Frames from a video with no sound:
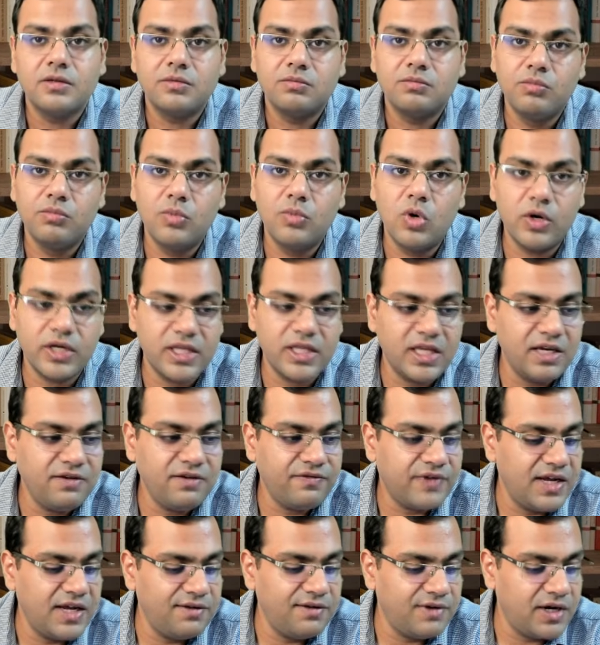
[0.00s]
more than
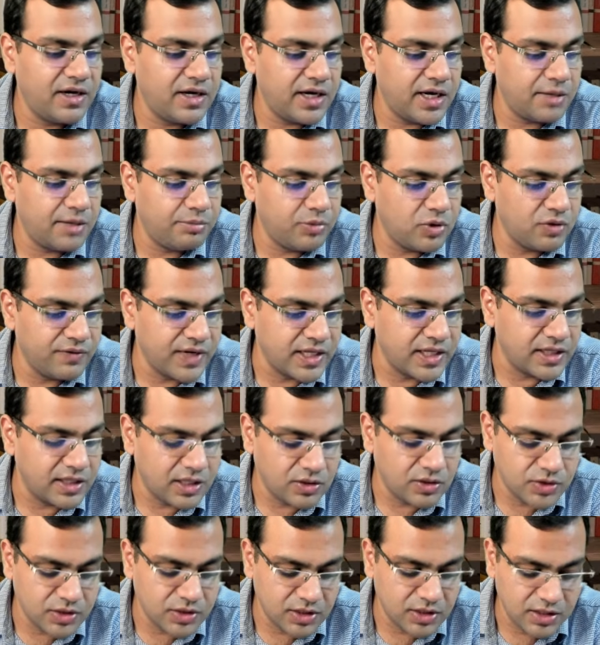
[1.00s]
500 up to
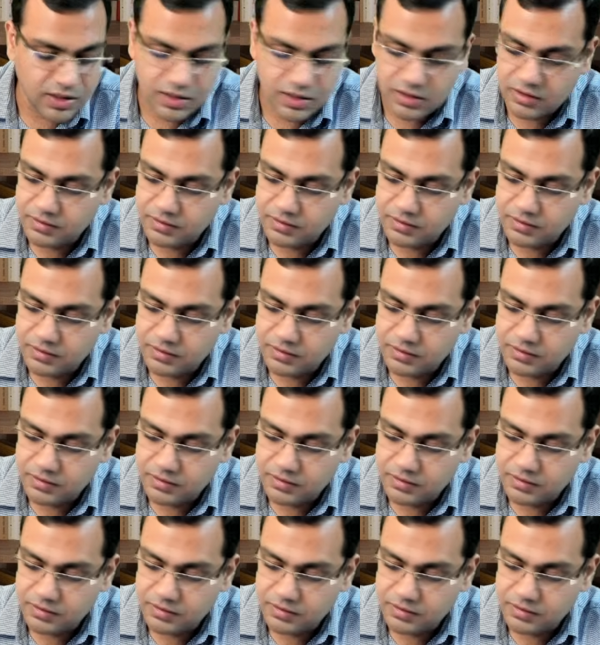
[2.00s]
1,000,